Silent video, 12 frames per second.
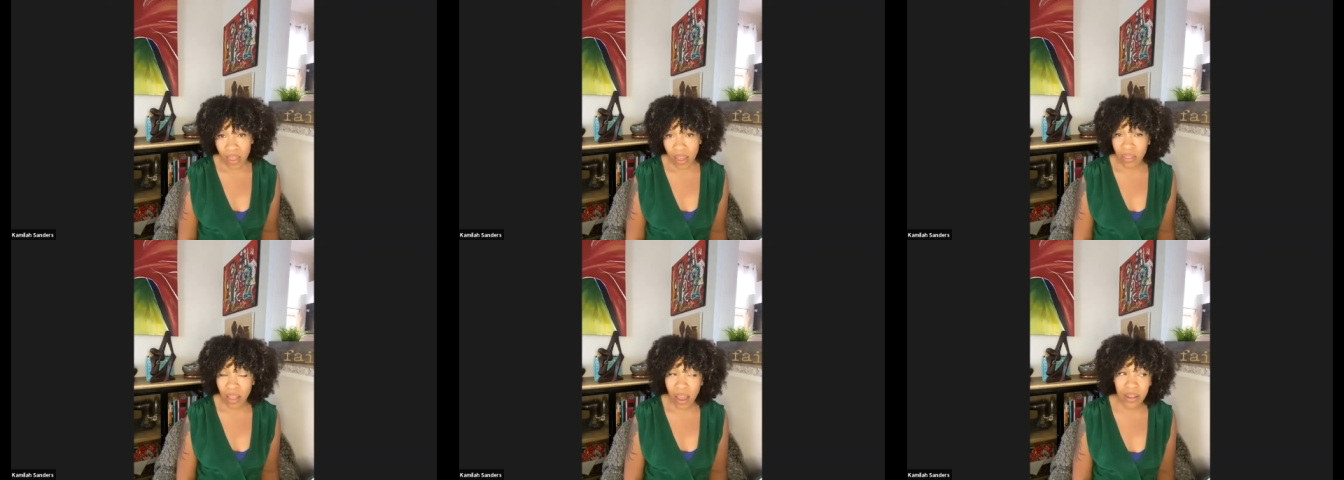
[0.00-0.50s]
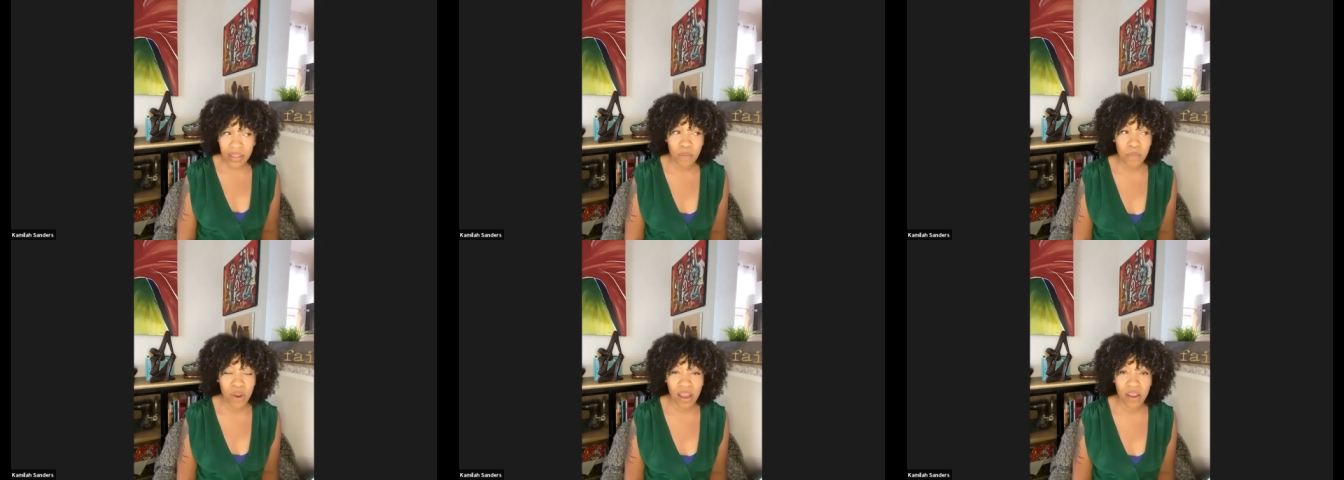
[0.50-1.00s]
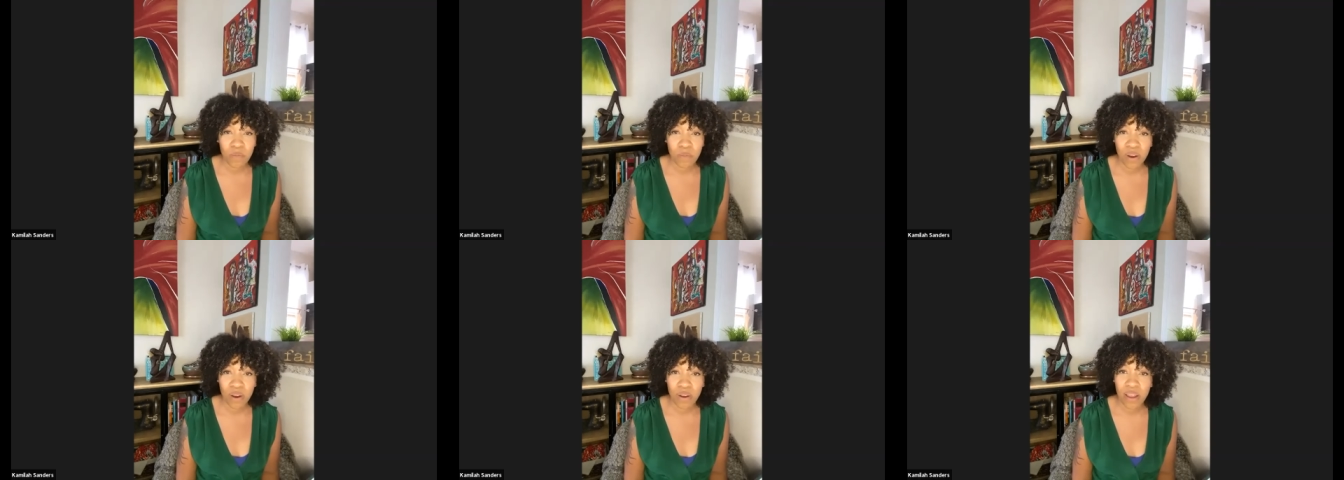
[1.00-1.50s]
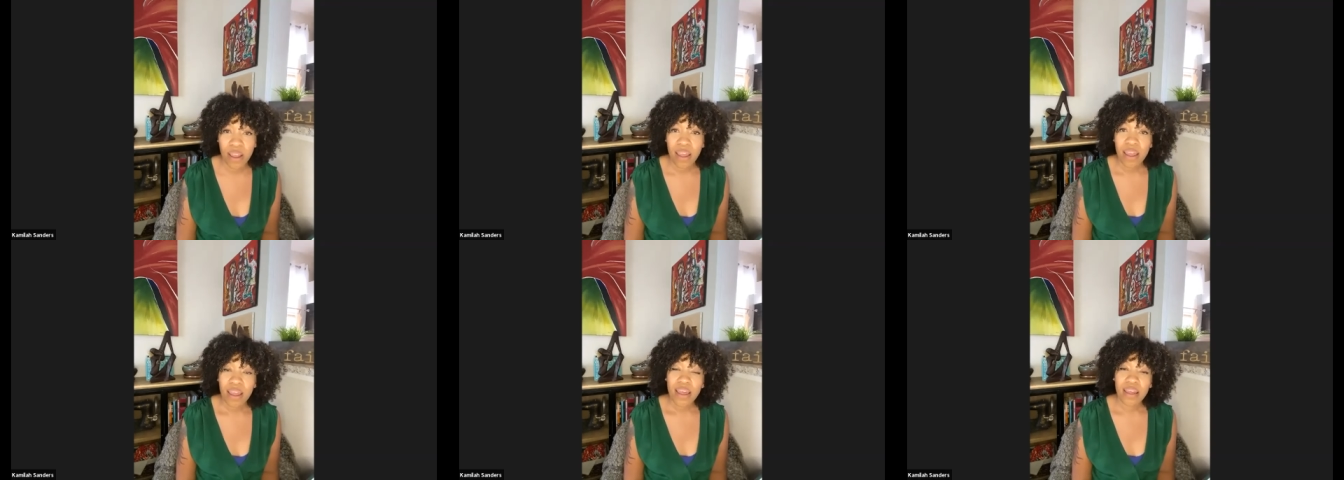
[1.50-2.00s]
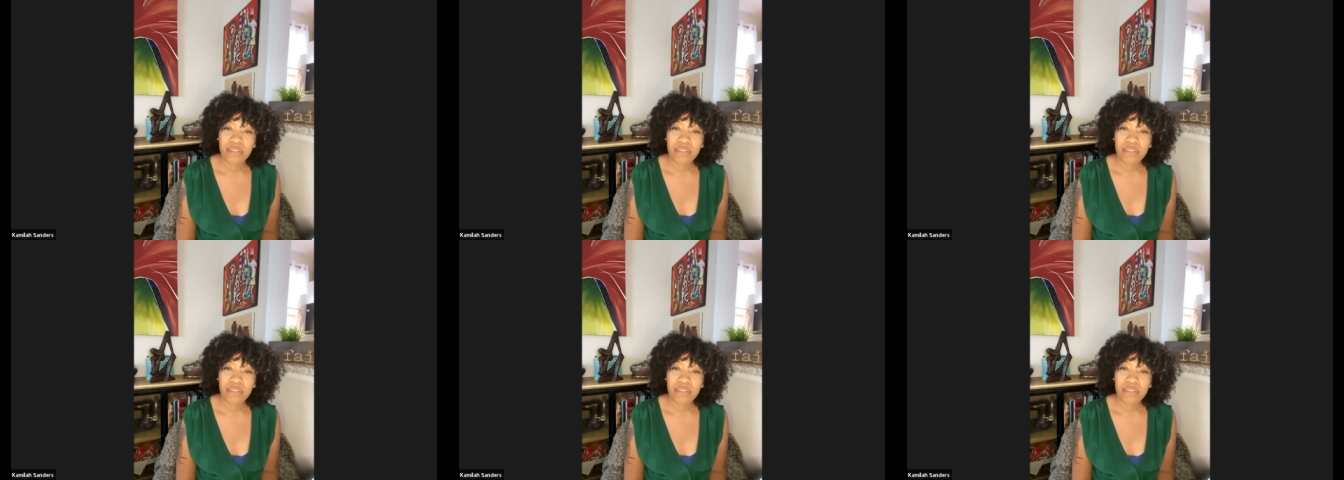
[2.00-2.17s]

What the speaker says: a lot of them were out of work. And